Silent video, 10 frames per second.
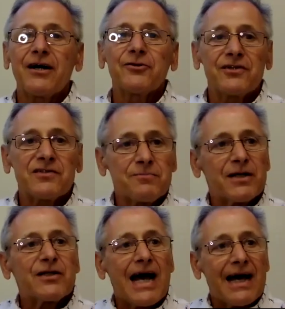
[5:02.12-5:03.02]
out it's
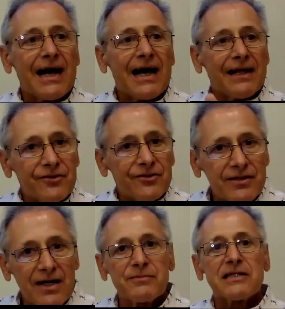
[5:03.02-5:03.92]
about 100
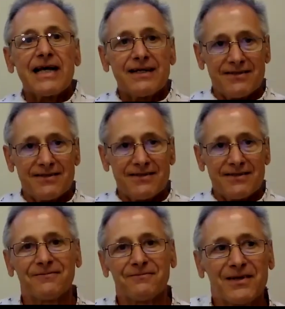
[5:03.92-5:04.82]
times less
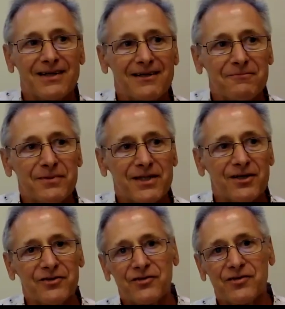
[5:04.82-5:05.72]
uh,
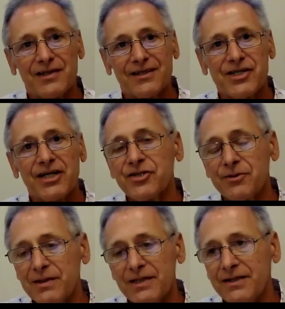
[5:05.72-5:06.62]
because uh,
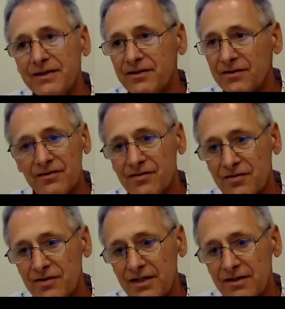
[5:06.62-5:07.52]
ChatGPT didn't,
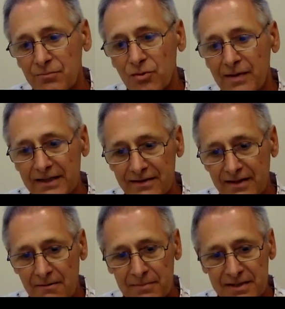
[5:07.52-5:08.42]
didn't provide
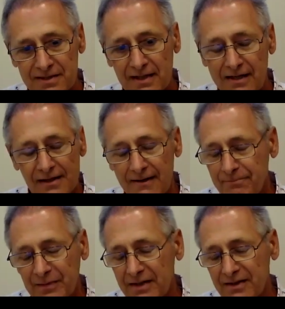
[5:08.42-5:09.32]
the numbers, uh,
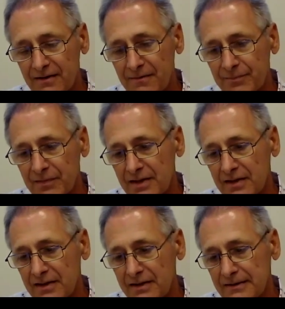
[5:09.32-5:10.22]
um, uh,
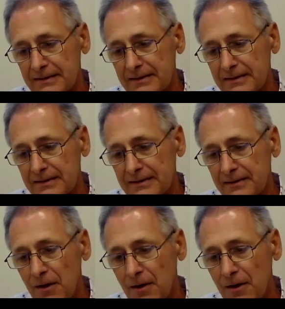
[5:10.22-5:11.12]

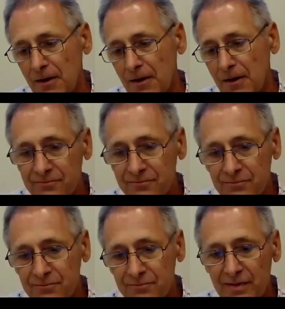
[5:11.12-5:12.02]
uh OpenAI didn't
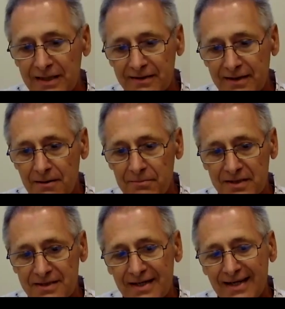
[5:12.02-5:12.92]
provide the
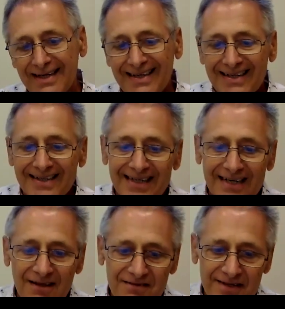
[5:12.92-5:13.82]
numbers. And the
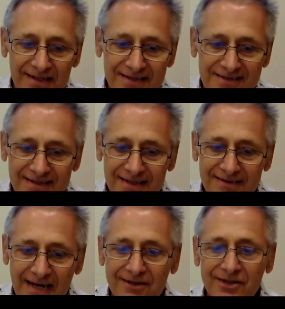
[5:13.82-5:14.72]
other thing is a
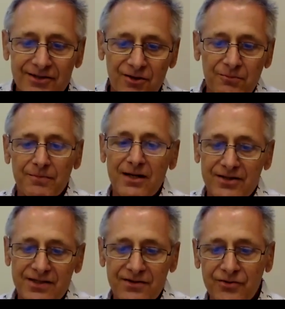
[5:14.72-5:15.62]
direct
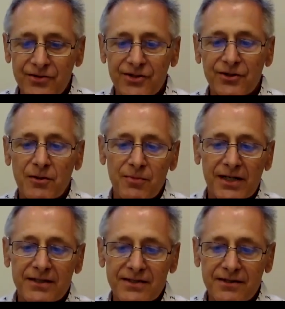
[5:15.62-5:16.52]
comparison to the human
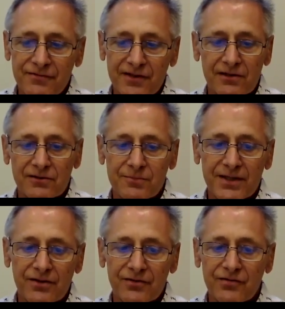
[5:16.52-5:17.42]
brain is difficult
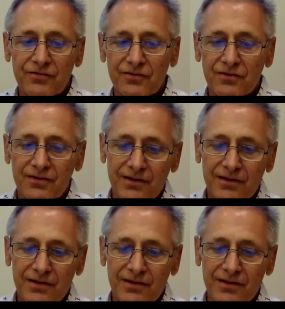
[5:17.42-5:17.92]
because